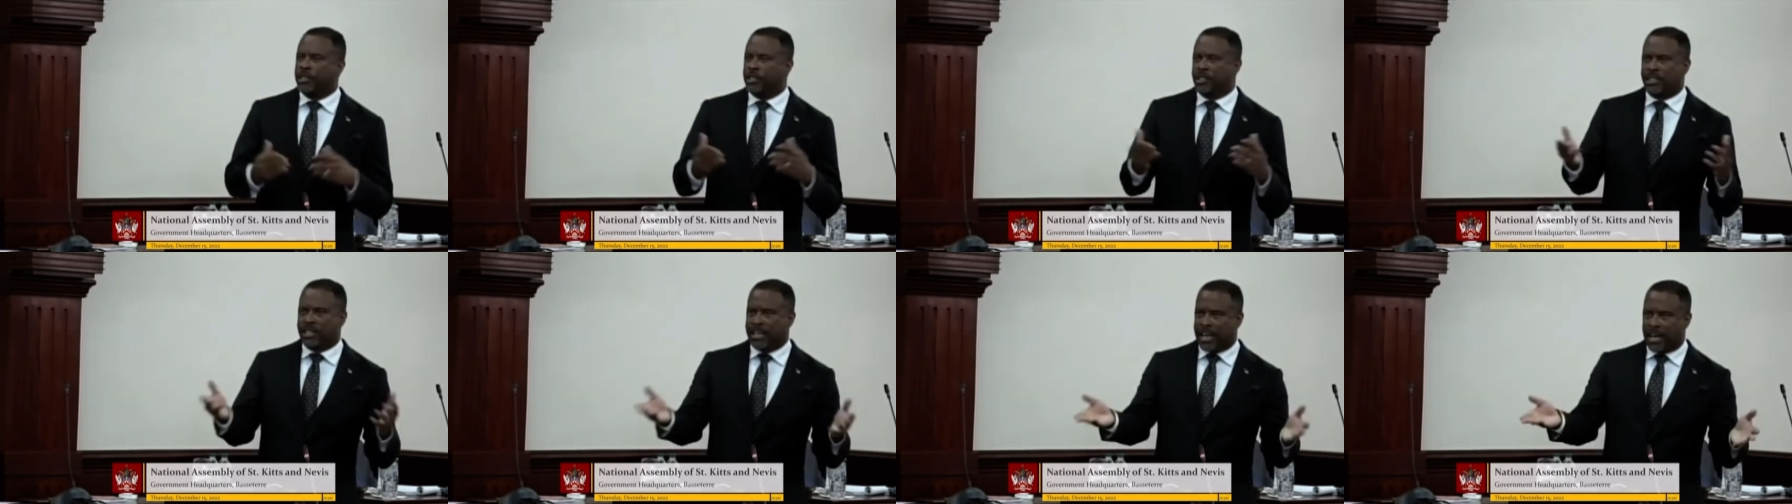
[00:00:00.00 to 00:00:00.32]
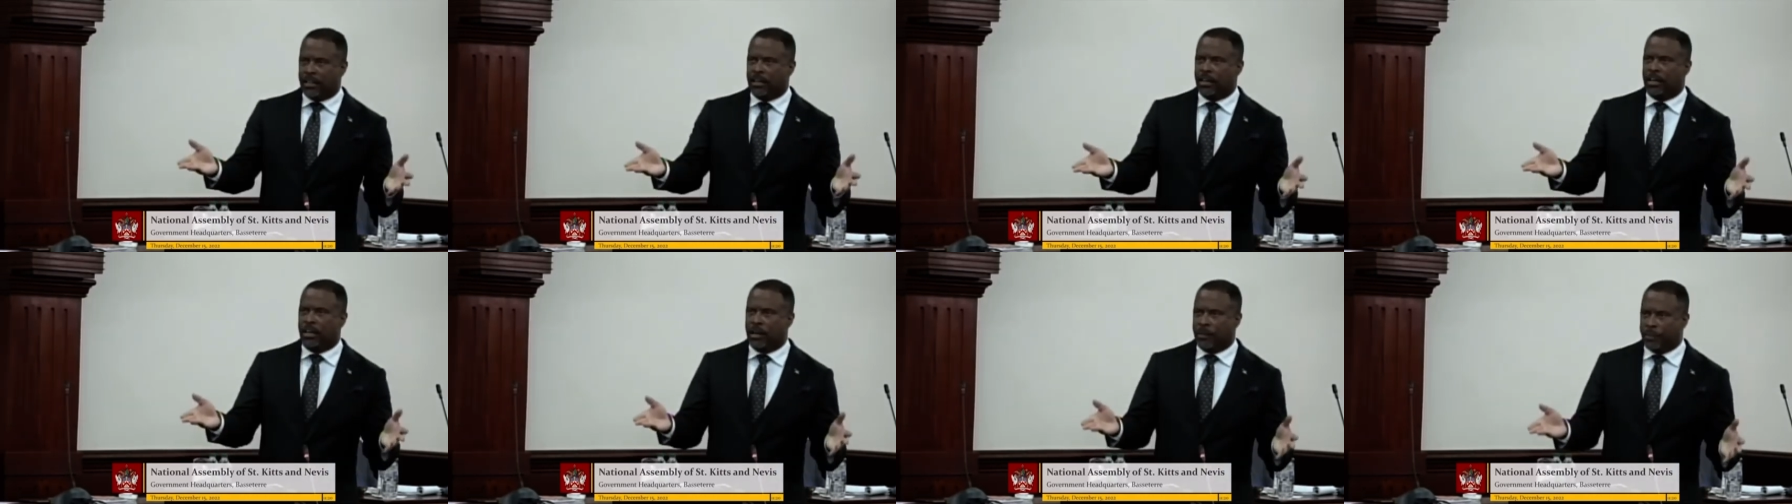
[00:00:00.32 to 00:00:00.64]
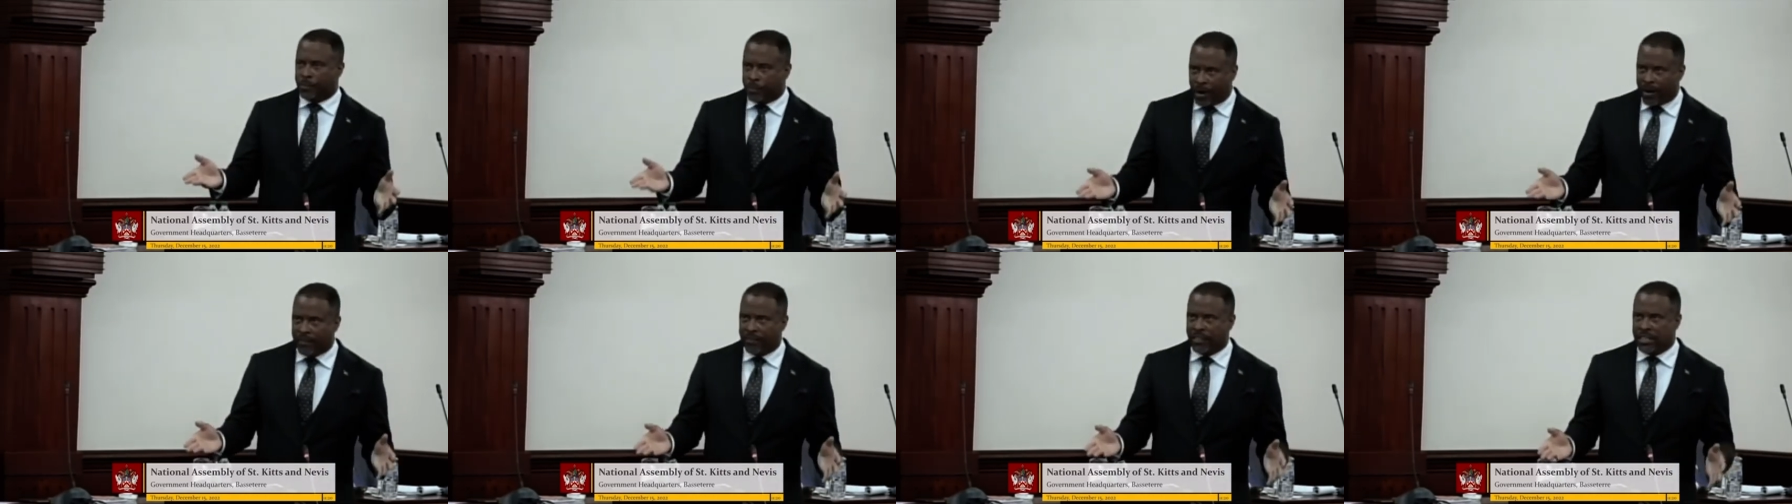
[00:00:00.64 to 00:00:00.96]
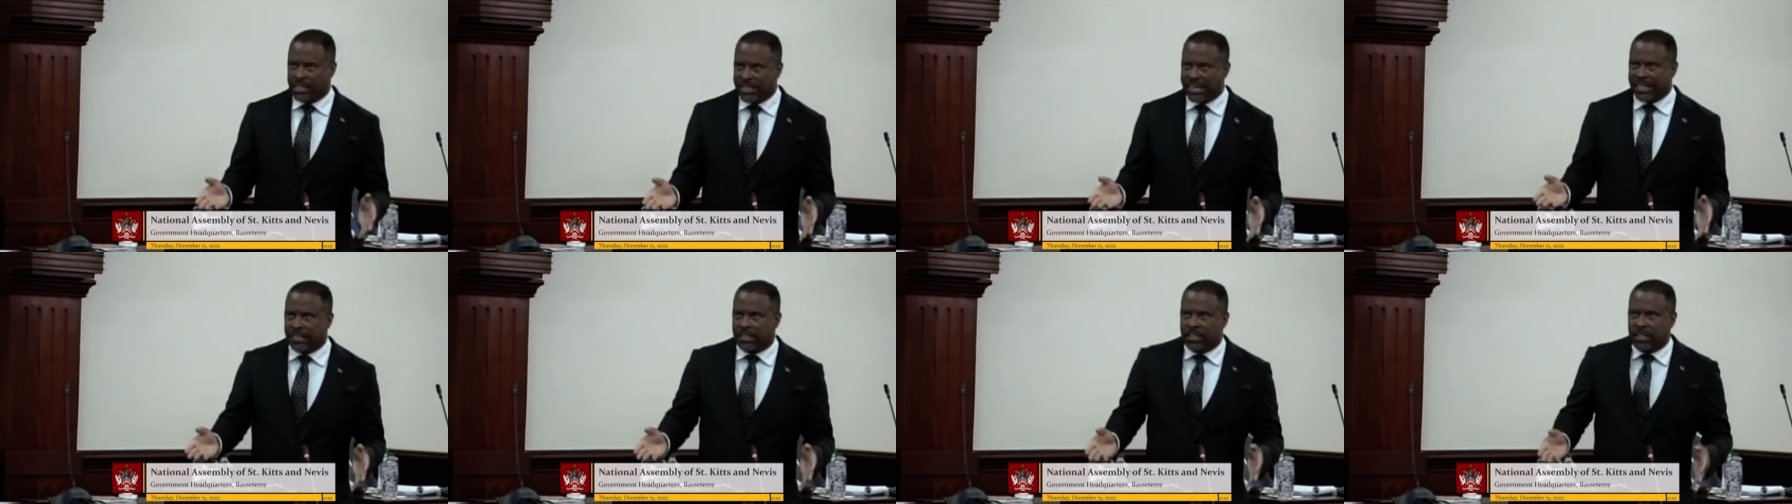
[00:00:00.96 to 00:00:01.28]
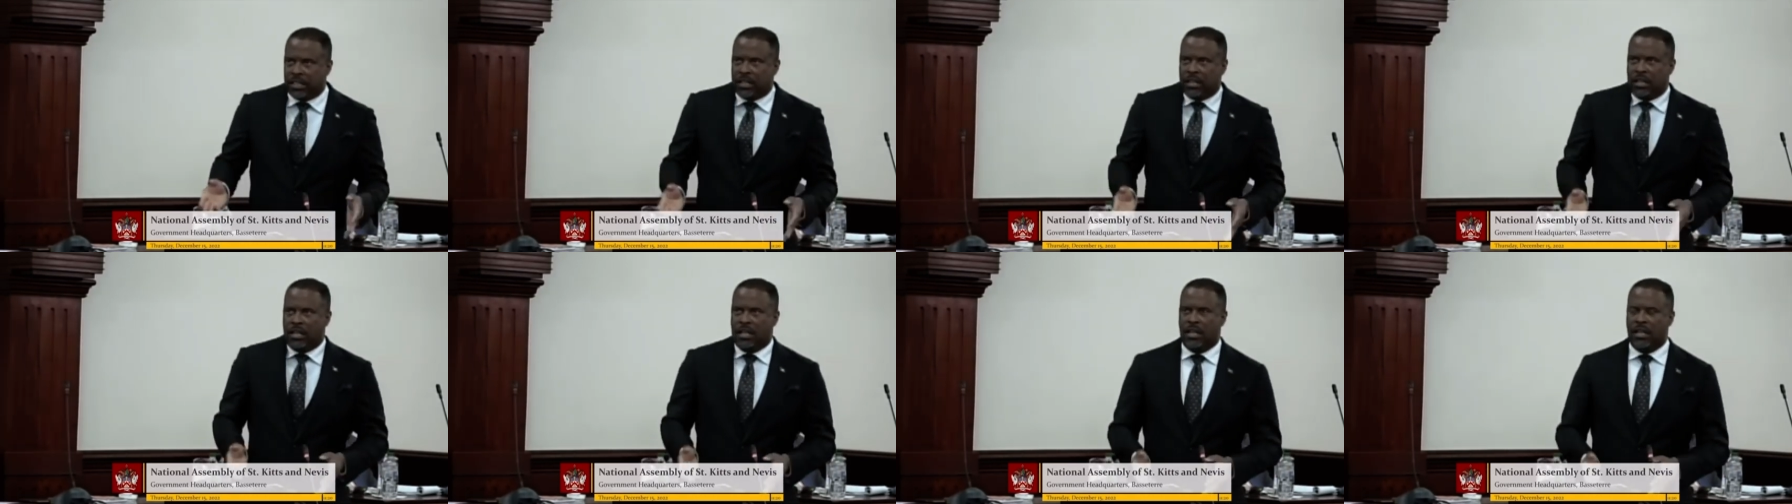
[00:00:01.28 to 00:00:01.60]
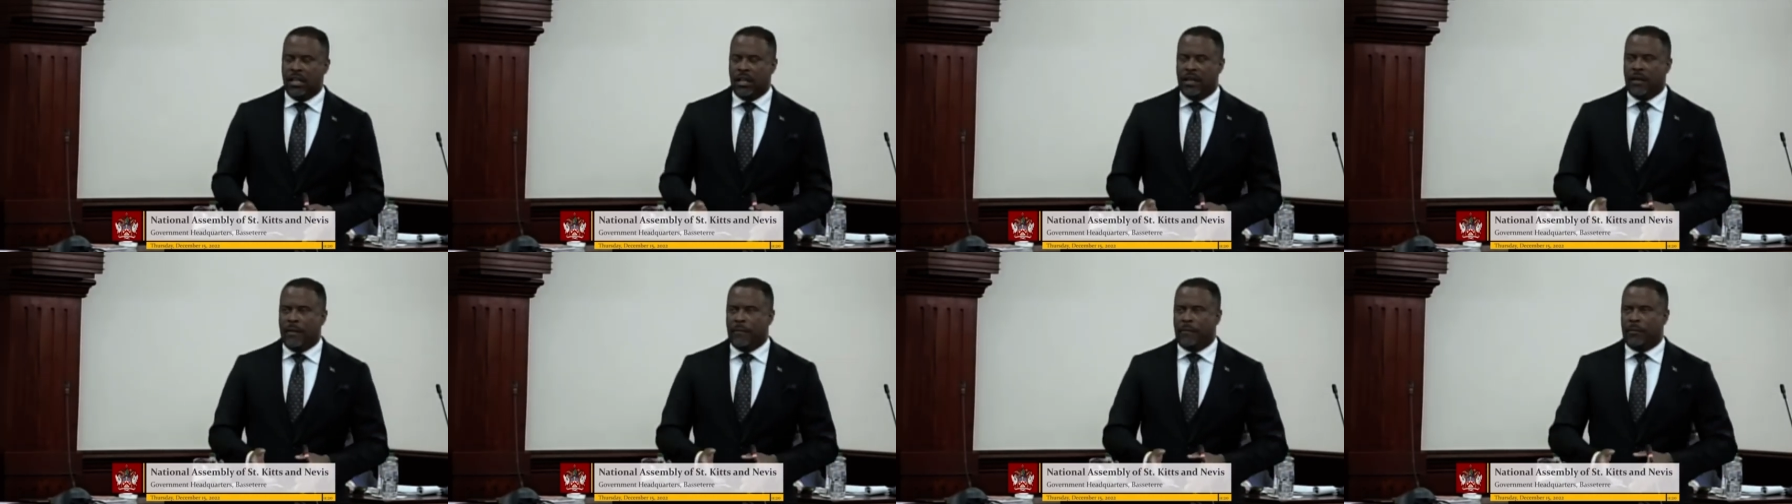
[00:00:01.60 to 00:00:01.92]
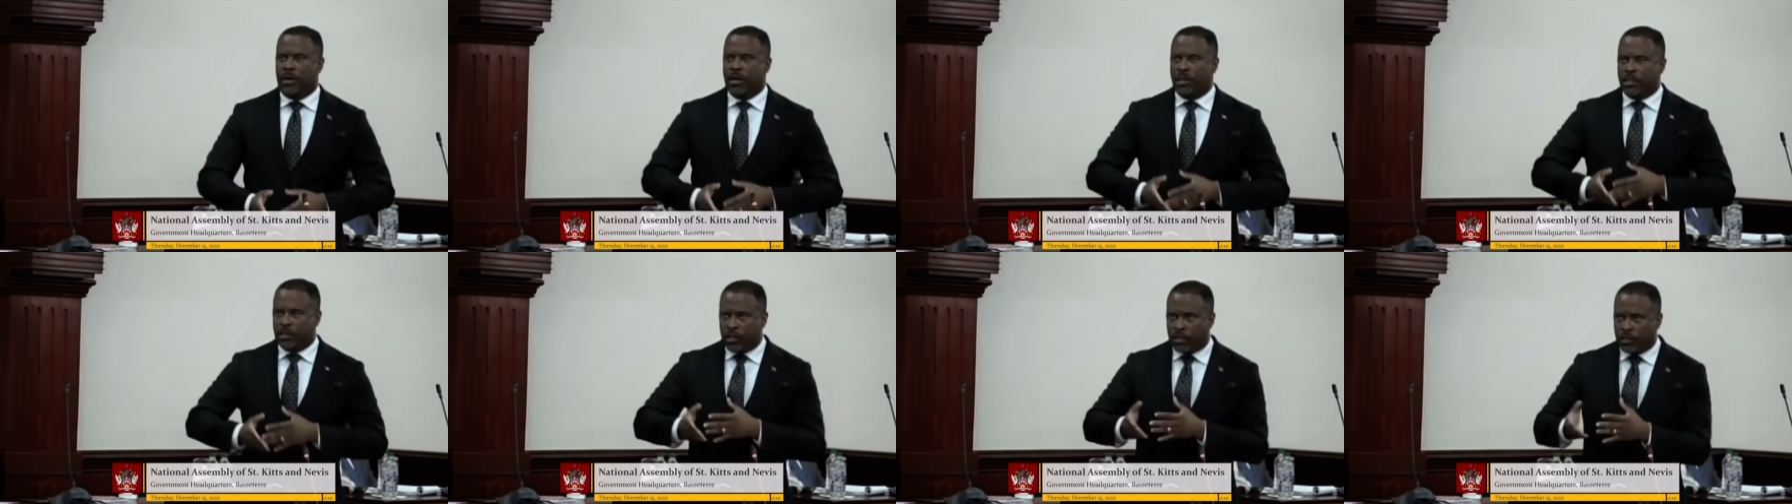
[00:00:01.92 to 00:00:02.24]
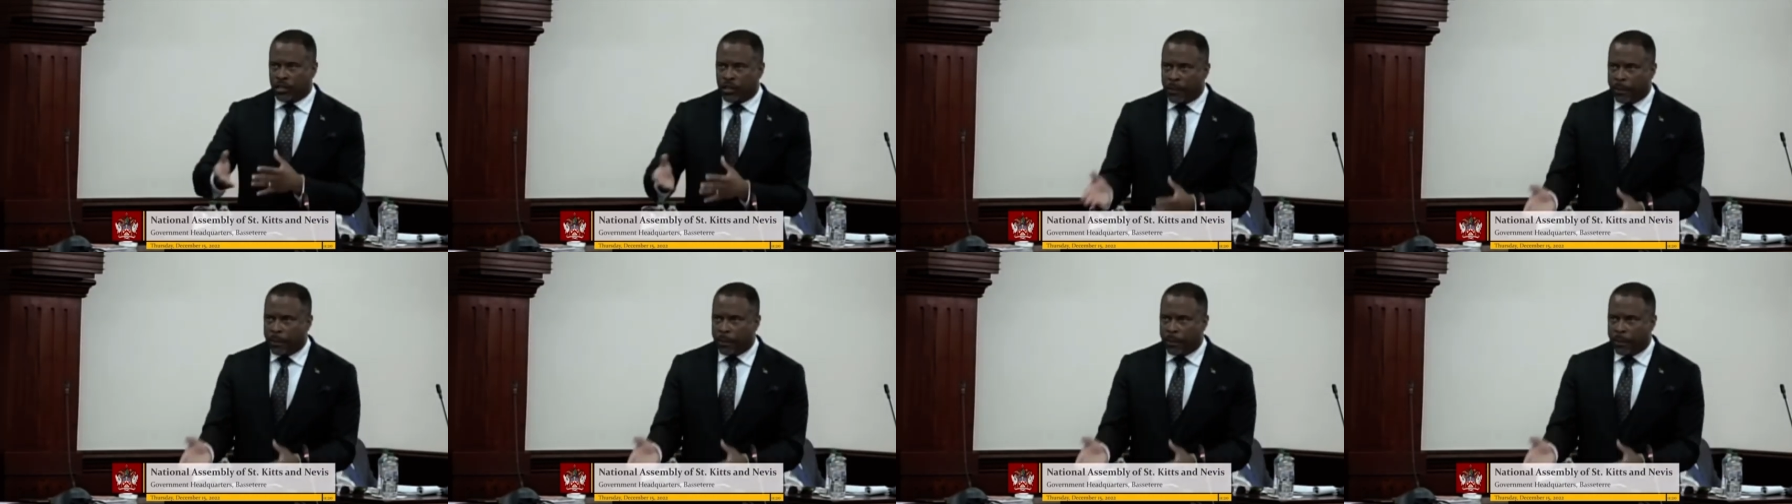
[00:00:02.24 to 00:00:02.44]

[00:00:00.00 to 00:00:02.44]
standard in the private sector, but in terms of the